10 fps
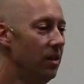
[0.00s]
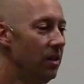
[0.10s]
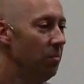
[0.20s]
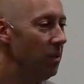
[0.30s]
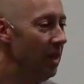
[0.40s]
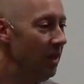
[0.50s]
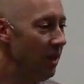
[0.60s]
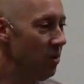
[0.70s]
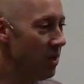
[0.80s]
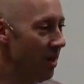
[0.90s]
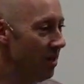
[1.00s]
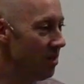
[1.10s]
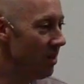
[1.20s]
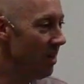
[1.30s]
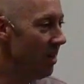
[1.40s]
But then it goes on to
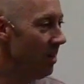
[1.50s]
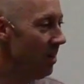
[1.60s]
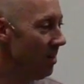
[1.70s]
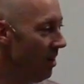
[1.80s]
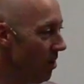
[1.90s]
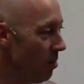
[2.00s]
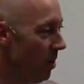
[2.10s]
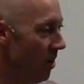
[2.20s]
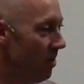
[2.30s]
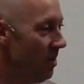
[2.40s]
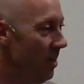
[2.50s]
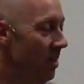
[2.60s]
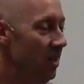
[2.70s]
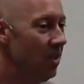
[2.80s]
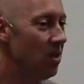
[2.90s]
say another part that I
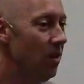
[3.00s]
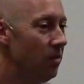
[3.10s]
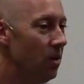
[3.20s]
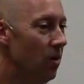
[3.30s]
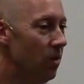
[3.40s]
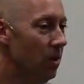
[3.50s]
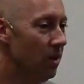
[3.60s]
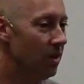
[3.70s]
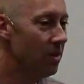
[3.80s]
think is often overlooked.